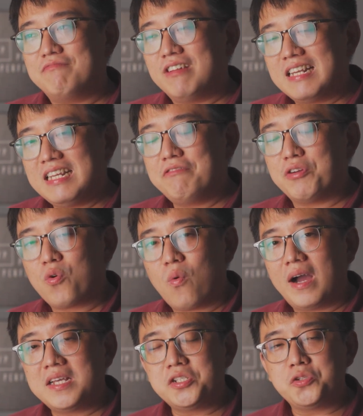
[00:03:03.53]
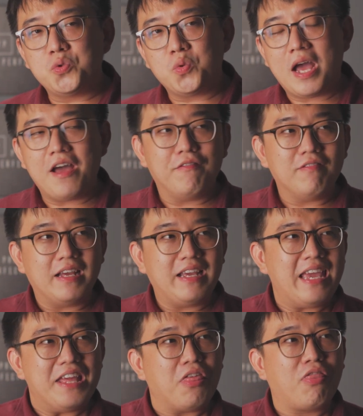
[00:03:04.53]
really requires you to have like
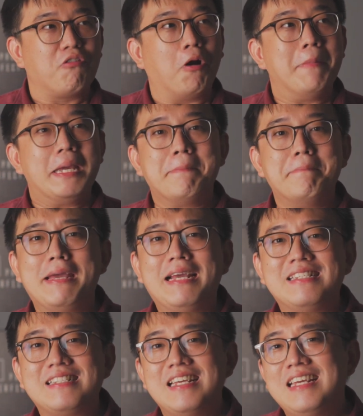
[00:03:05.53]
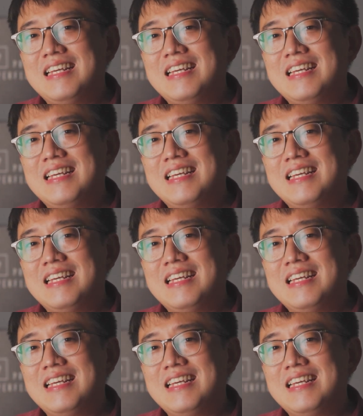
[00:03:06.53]
head throbbing bass.